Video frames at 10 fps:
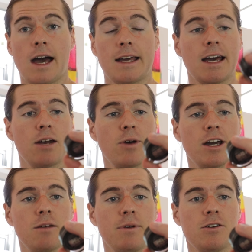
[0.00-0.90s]
Again, we're
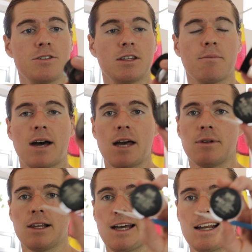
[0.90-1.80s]
gonna be using the
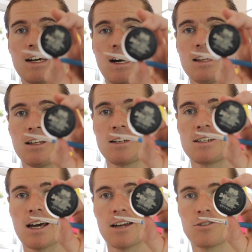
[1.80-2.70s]
Maybelline Color
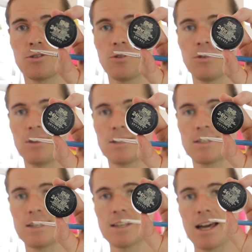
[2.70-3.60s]
Tattoo.
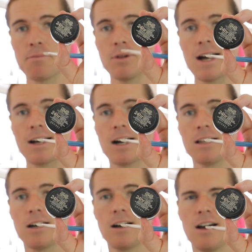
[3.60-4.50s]
This is a black
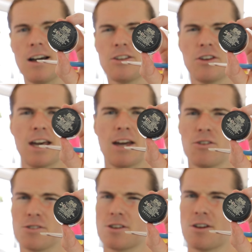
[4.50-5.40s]
color. You can
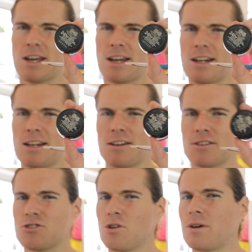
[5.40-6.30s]
also get it in an
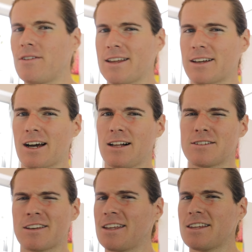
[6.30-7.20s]
assortment of other
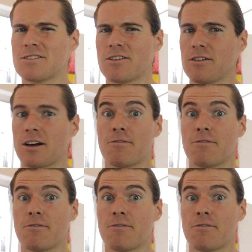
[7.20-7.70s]
colors. I think there's only like